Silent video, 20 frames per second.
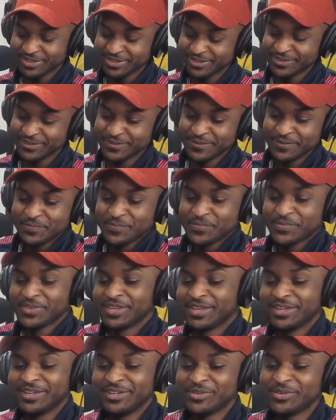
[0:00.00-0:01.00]
on
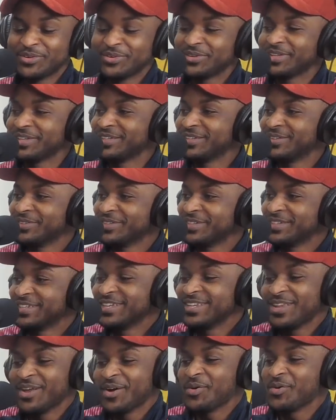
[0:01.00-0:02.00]
the
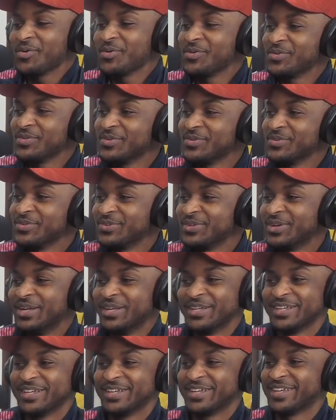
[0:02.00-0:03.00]
D-Lo.
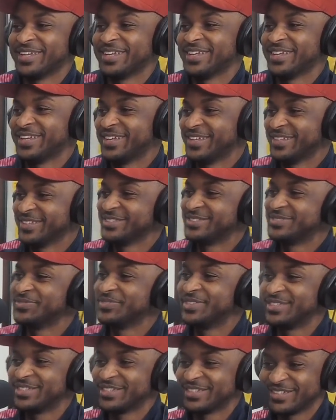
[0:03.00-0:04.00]
Just
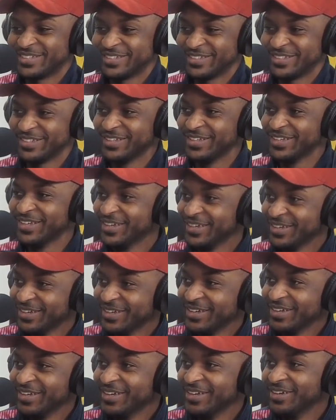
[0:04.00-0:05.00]
been chilling. So I
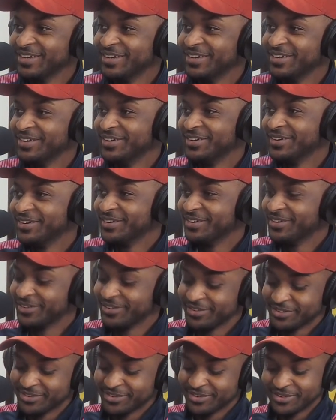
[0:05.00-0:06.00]
guess it's a special
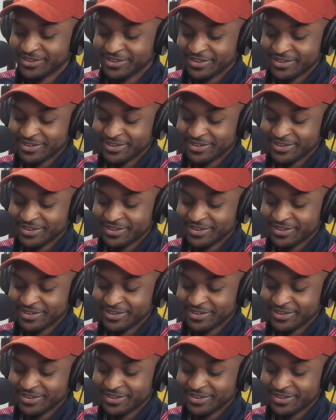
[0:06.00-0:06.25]
episode, huh?